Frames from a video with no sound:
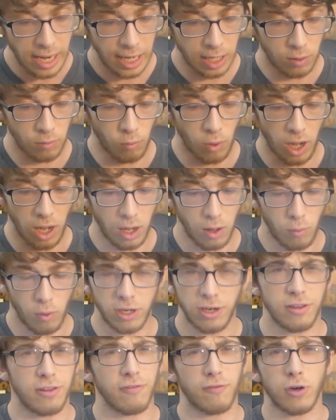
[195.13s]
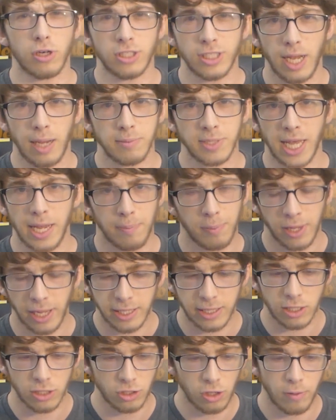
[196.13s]
and one of the first times that he
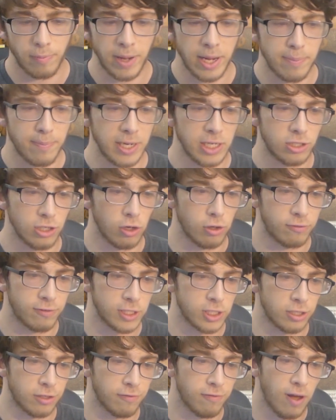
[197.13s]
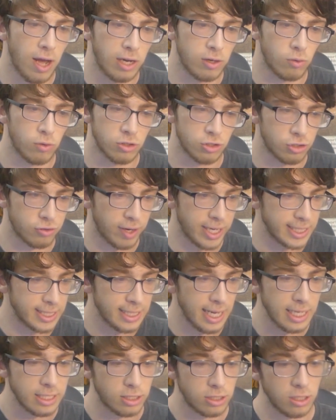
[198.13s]
played this tournament, he beat Djokovic in the final in straight
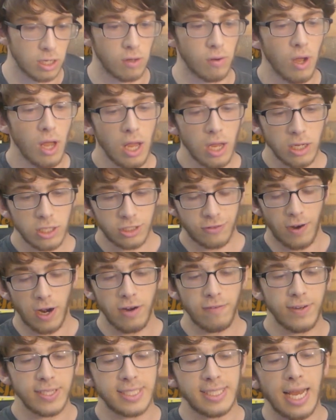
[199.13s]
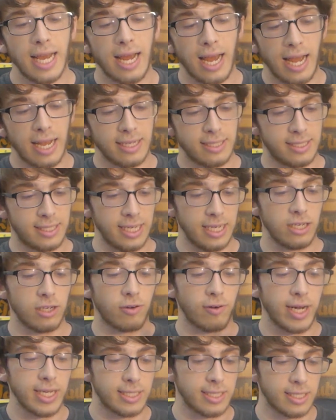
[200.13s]
sets. So Zverev has seen
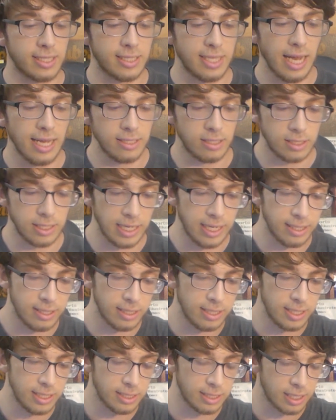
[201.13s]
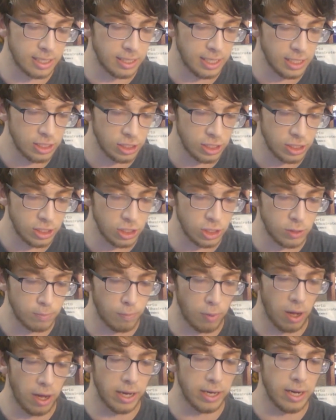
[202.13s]
great success in these conditions,
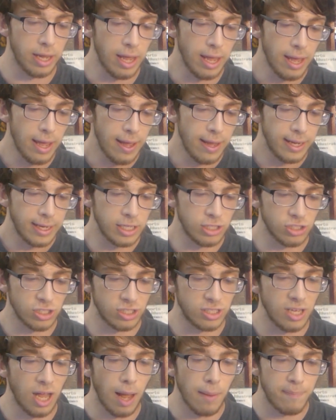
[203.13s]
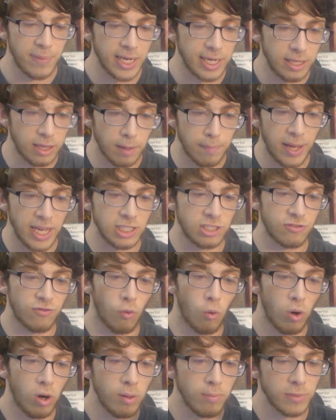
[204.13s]
but he's just not been in the best
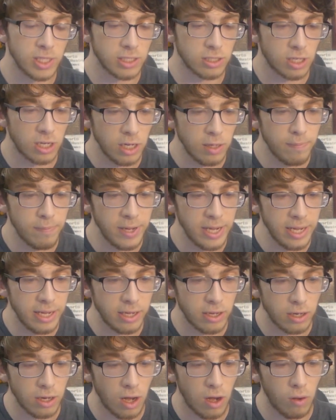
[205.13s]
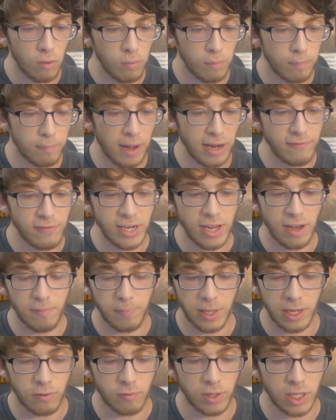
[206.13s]
form. This could be,
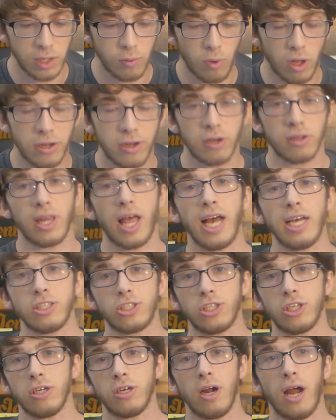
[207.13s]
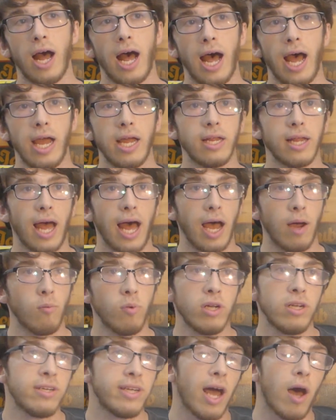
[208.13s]
Medvedev played really well here last year. I
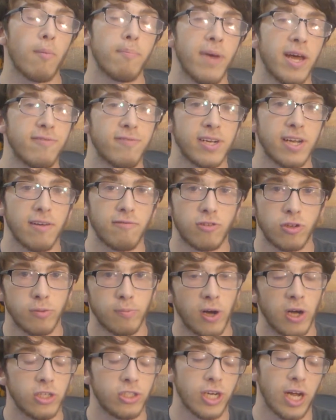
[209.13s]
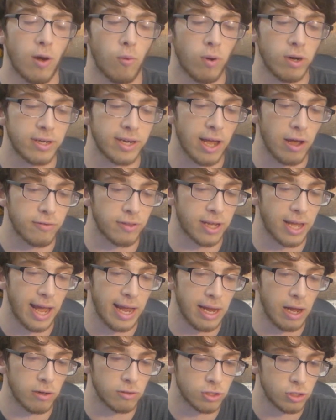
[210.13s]
wouldn't doubt Medvedev too much. I wouldn't count the
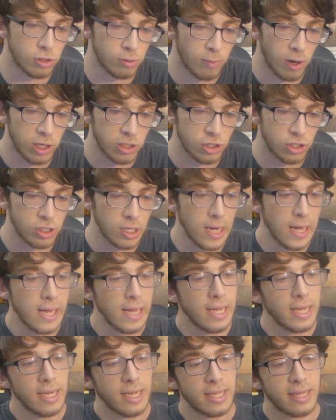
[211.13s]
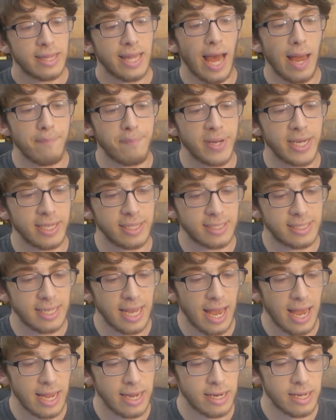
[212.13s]
guy out too much. That being
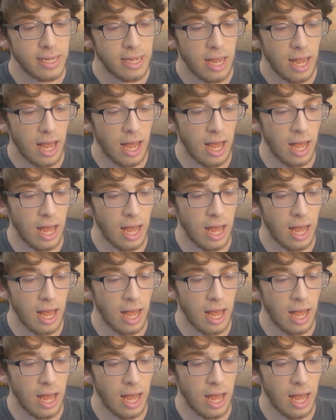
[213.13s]
said,